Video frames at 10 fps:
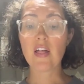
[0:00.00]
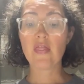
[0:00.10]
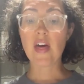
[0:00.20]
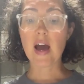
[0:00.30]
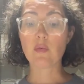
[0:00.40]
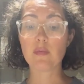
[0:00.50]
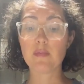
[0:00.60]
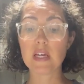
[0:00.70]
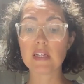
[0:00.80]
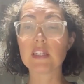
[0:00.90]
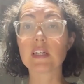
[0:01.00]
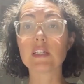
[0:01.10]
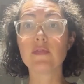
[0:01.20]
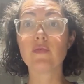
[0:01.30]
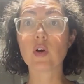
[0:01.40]
that would be
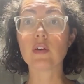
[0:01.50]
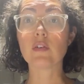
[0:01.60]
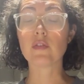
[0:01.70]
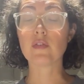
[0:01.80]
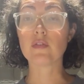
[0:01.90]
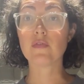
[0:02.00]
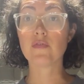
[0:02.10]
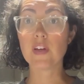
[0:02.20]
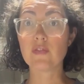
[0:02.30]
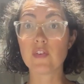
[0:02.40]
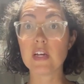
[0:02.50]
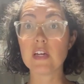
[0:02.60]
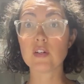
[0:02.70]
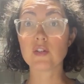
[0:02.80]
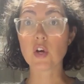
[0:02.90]

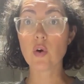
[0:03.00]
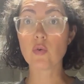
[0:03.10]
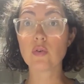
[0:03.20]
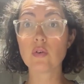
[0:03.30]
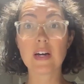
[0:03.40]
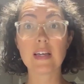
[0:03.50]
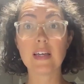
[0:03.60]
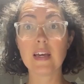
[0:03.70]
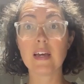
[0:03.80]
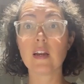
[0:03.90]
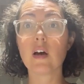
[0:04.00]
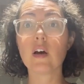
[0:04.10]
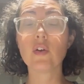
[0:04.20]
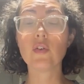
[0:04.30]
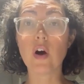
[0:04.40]
$64.50 total. Again,
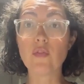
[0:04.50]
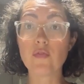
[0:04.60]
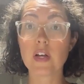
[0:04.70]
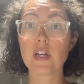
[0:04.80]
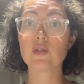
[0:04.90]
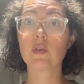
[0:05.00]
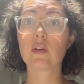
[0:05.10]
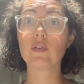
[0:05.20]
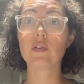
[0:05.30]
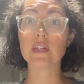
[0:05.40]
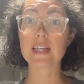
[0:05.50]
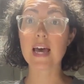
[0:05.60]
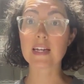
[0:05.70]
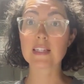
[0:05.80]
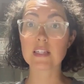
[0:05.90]
don't forget to include your
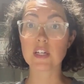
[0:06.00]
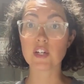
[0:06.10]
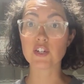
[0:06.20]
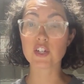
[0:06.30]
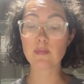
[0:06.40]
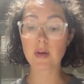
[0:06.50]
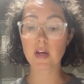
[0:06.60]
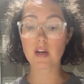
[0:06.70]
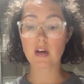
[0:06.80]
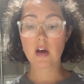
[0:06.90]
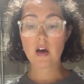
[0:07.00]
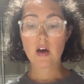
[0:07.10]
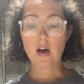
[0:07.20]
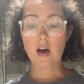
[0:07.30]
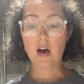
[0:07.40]
taxes and your shipping.
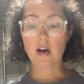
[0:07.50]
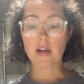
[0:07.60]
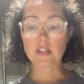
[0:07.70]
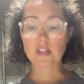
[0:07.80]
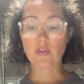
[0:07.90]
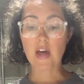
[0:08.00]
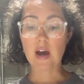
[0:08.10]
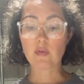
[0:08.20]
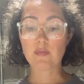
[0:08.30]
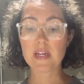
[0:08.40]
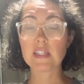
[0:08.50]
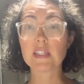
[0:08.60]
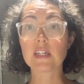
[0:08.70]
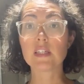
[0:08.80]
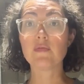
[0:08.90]
And so that would be
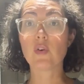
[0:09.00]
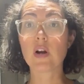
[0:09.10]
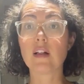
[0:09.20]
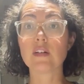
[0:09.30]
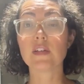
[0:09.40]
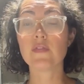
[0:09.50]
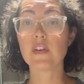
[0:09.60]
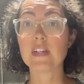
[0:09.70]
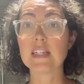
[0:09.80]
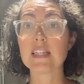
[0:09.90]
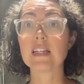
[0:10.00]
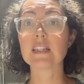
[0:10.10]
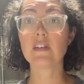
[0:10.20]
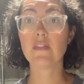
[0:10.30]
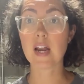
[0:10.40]

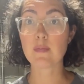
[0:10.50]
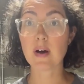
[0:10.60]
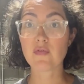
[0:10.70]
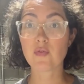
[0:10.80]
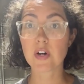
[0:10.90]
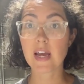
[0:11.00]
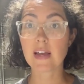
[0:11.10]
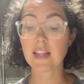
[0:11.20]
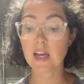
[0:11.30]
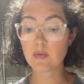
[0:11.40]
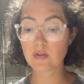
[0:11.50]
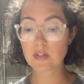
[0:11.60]
$64.50 divided by 48 labels.